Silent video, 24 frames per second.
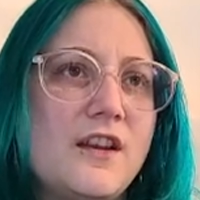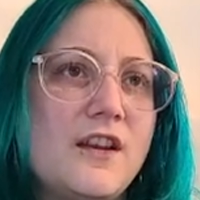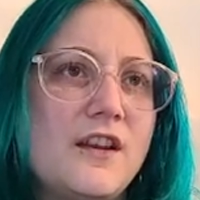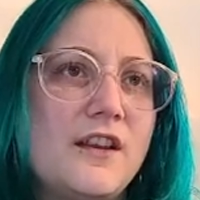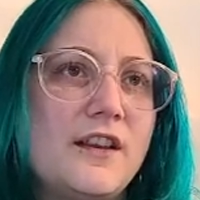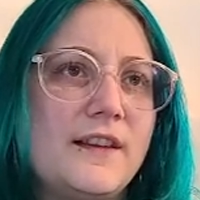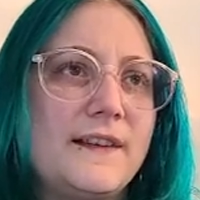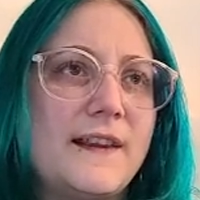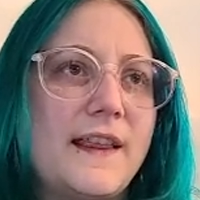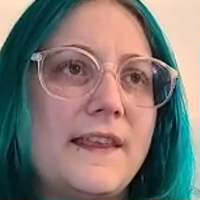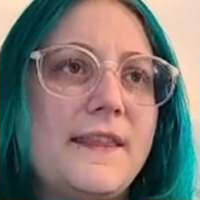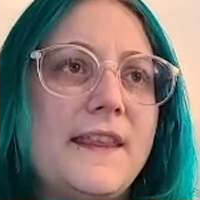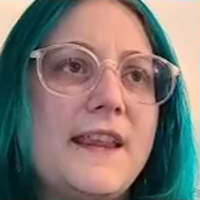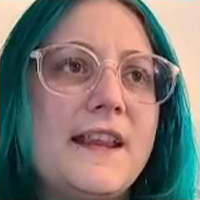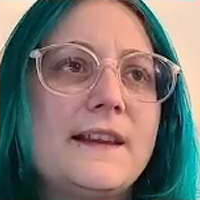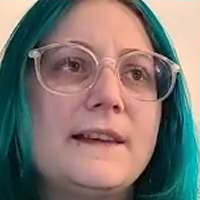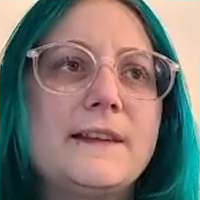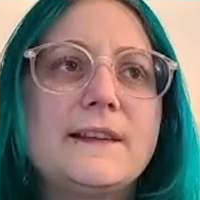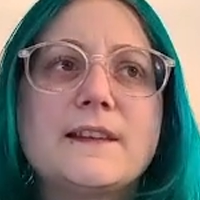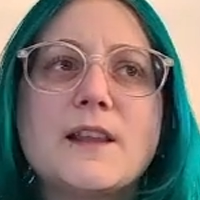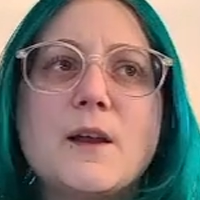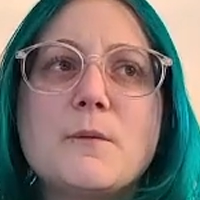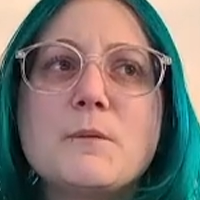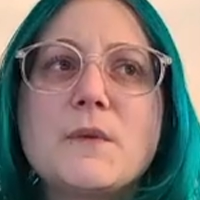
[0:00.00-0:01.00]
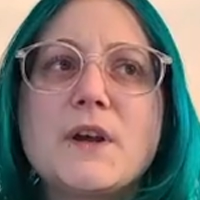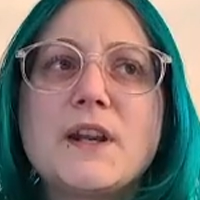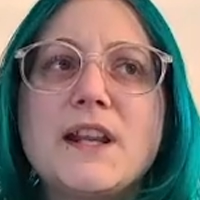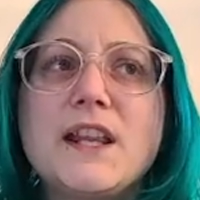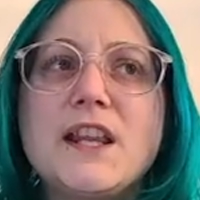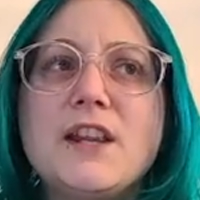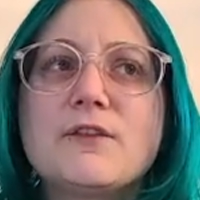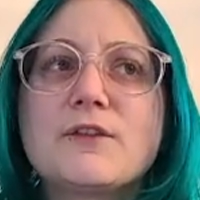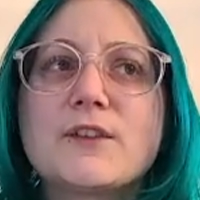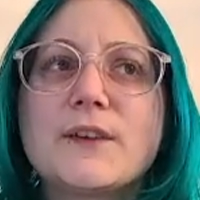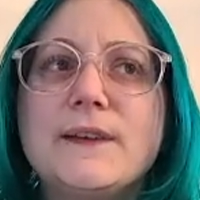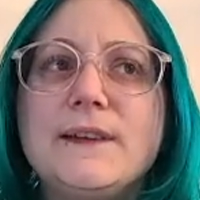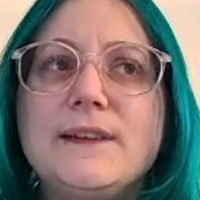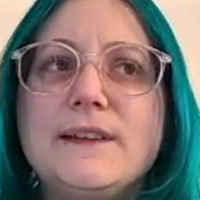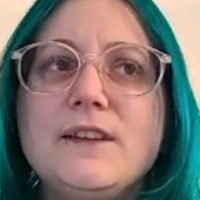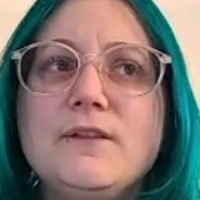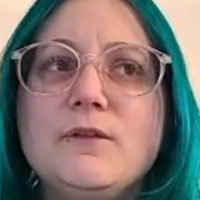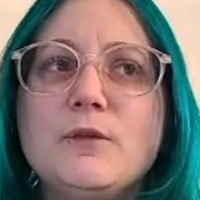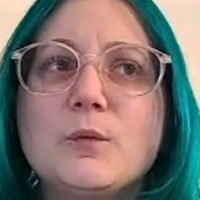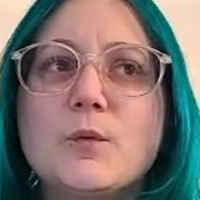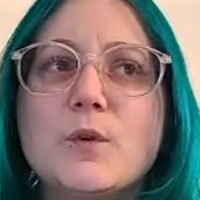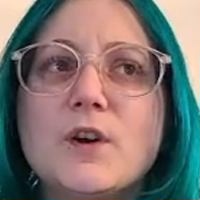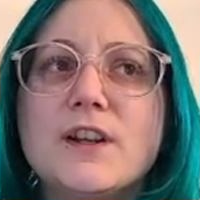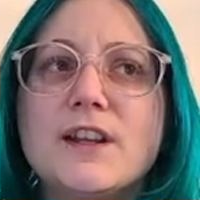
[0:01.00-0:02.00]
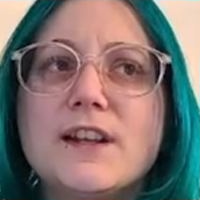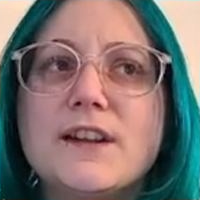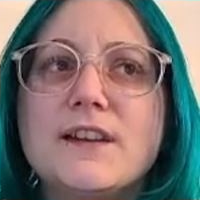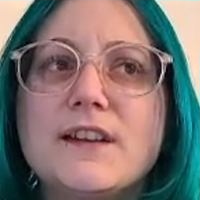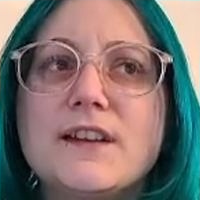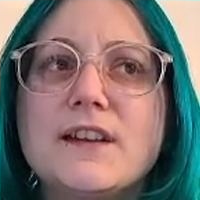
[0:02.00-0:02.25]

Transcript: So I think somebody received one, and